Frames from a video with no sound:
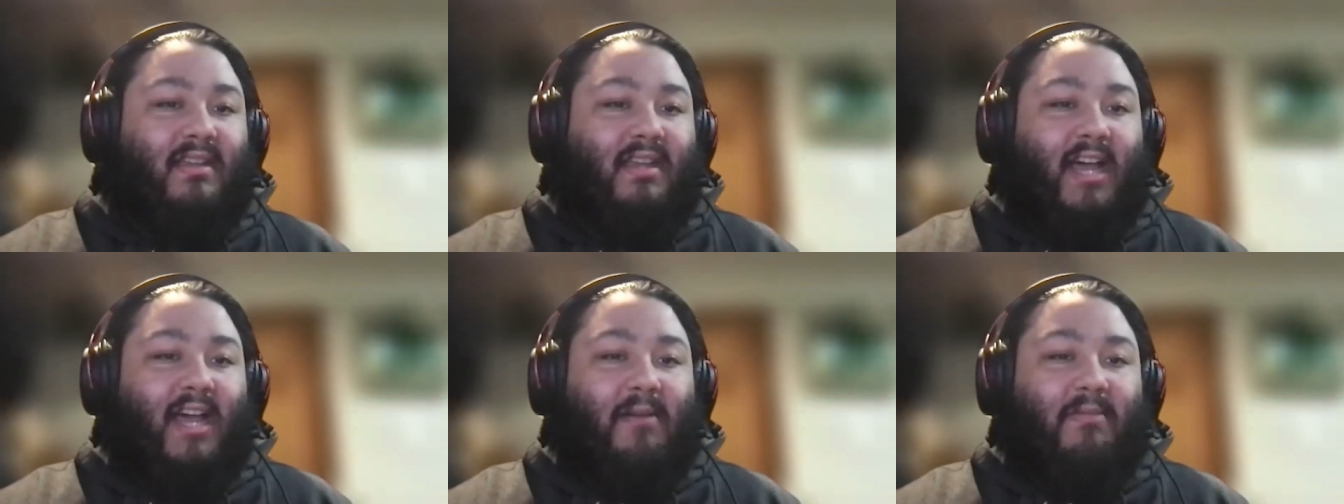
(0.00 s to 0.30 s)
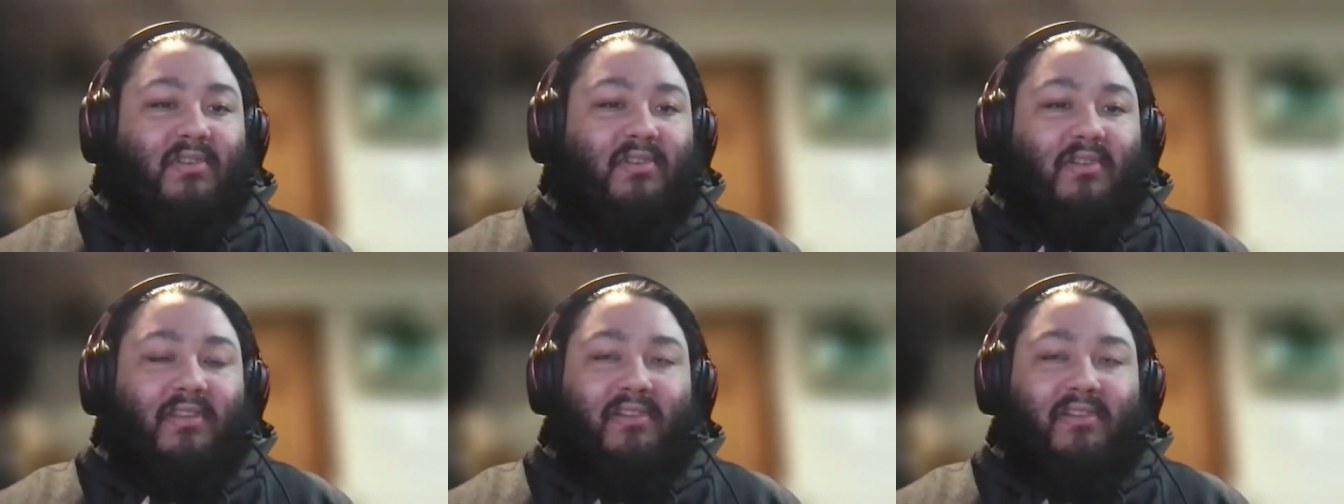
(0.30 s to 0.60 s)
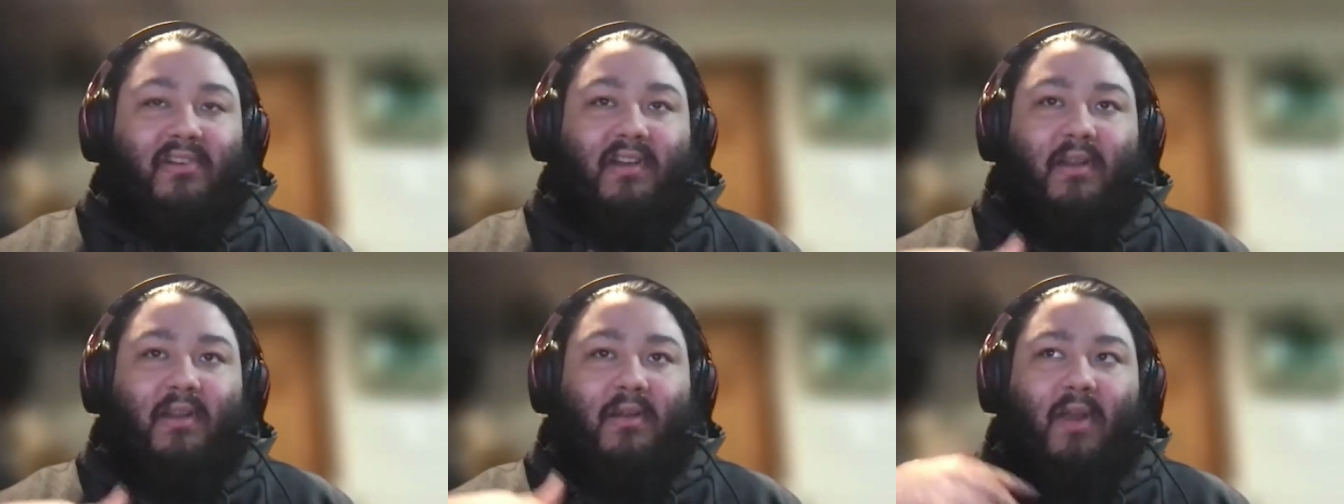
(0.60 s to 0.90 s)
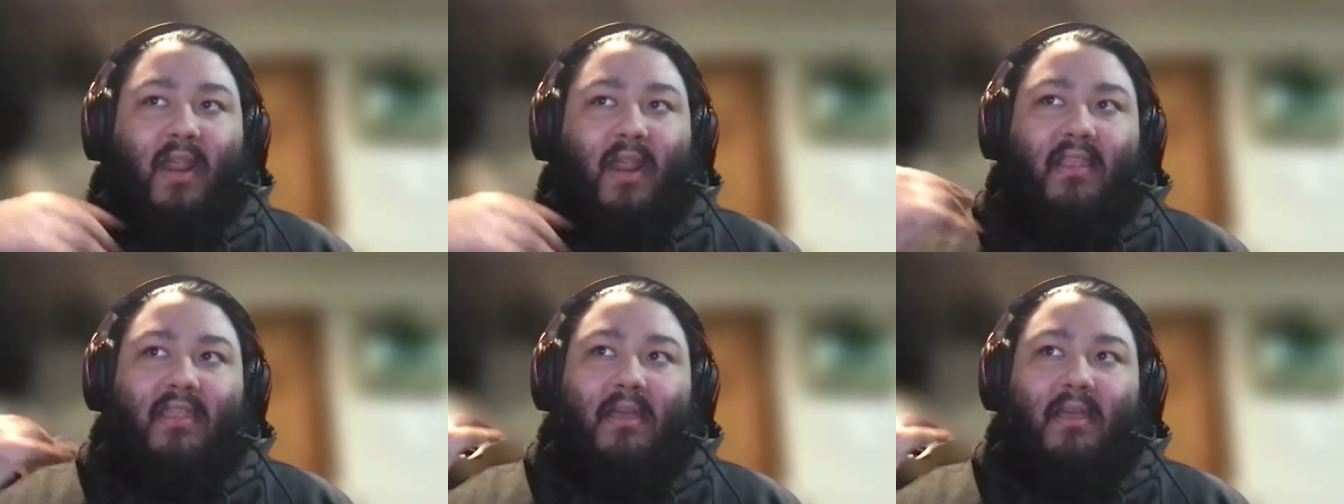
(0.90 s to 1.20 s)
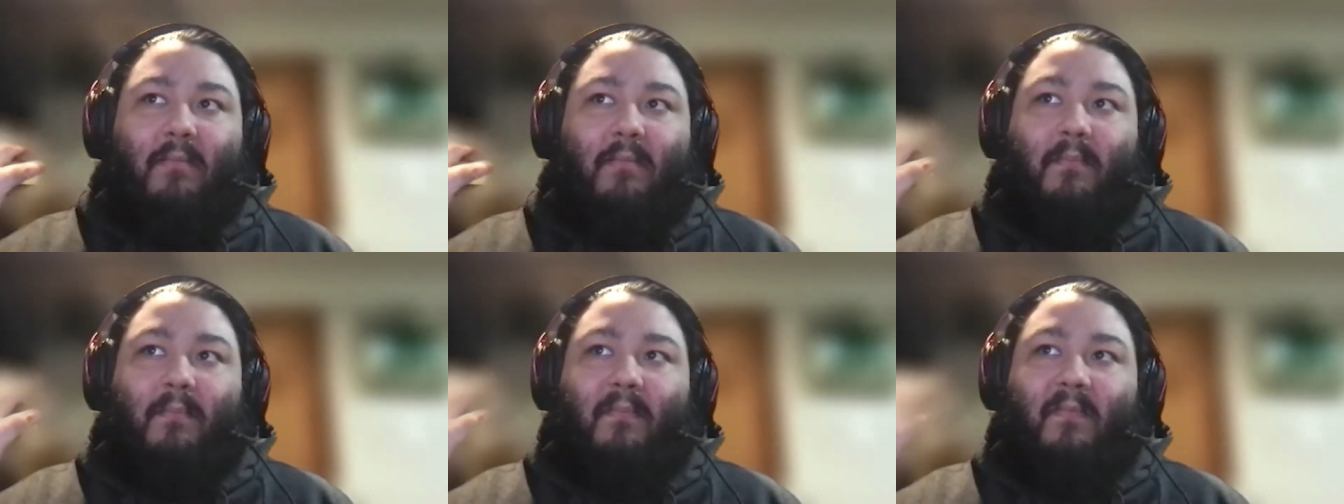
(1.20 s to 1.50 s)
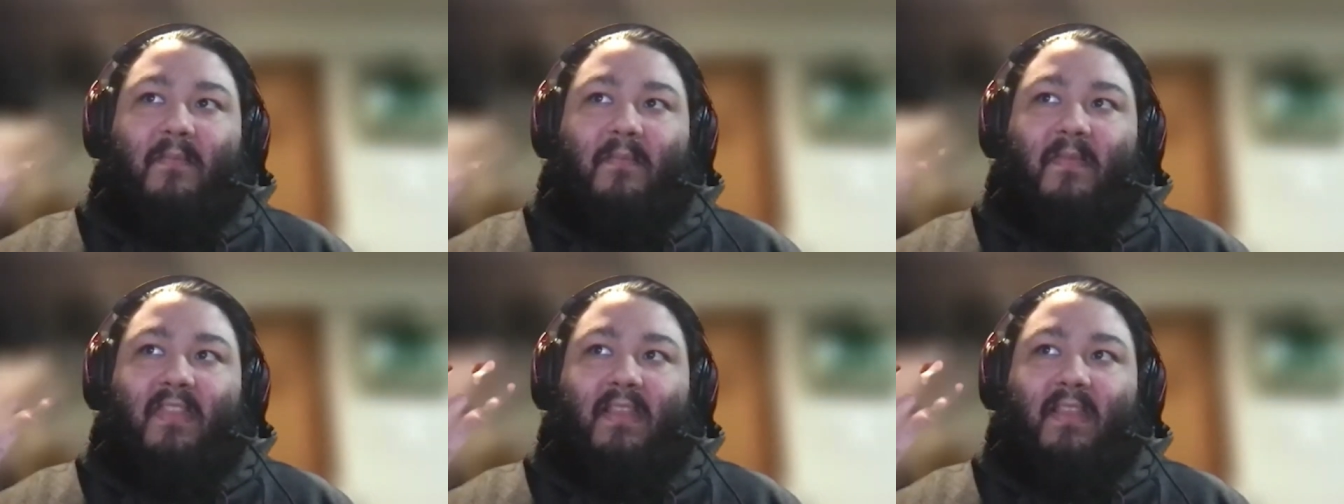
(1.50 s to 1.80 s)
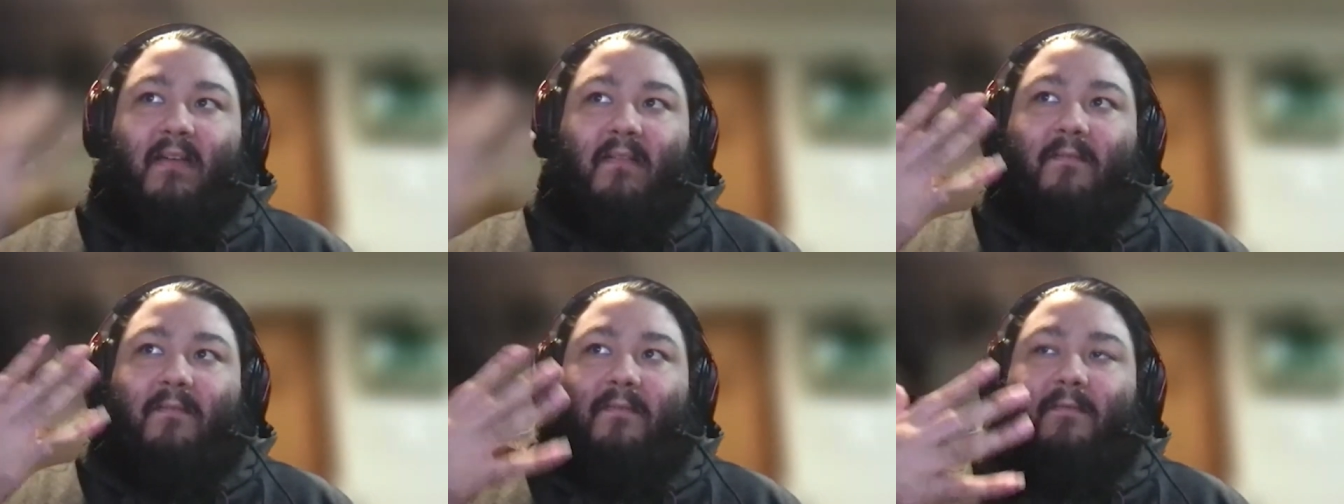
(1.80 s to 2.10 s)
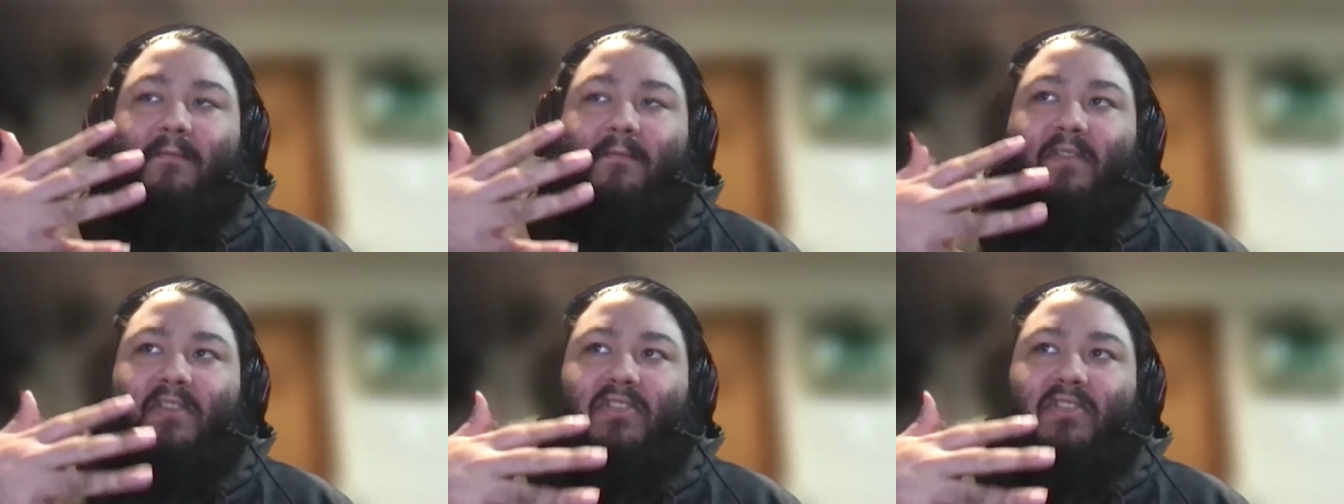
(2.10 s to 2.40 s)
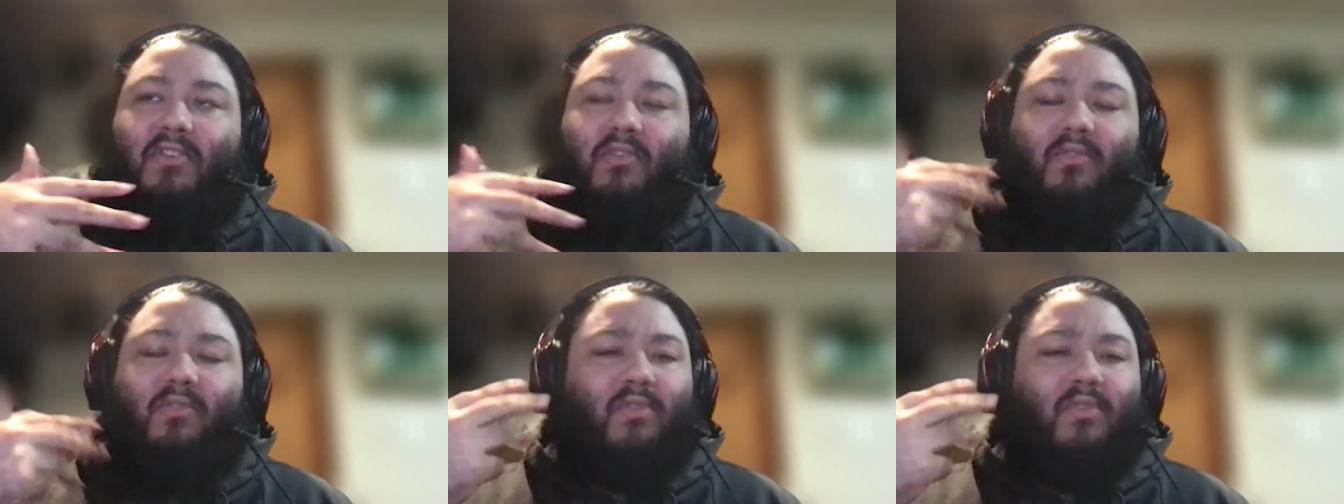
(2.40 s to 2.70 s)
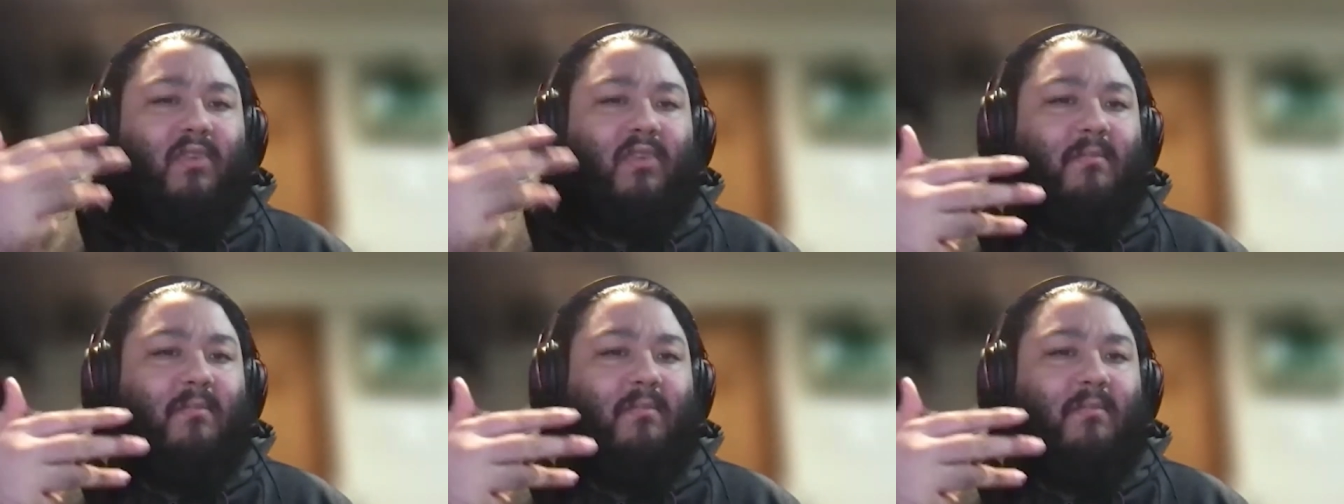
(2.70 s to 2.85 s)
Um, so literally like the the two three